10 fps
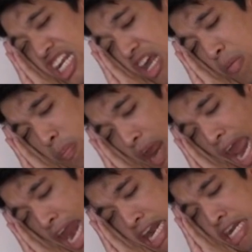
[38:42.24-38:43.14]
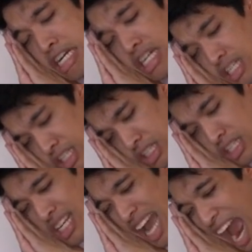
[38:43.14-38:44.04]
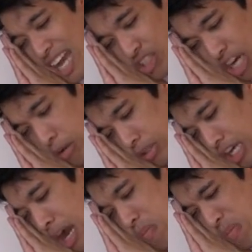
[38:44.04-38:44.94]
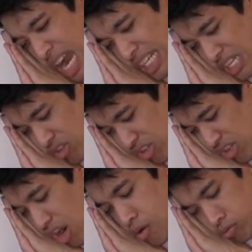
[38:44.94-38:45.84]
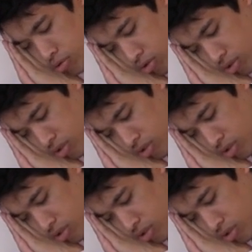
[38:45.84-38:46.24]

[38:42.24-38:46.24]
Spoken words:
in a bed, I shall come back as a ghost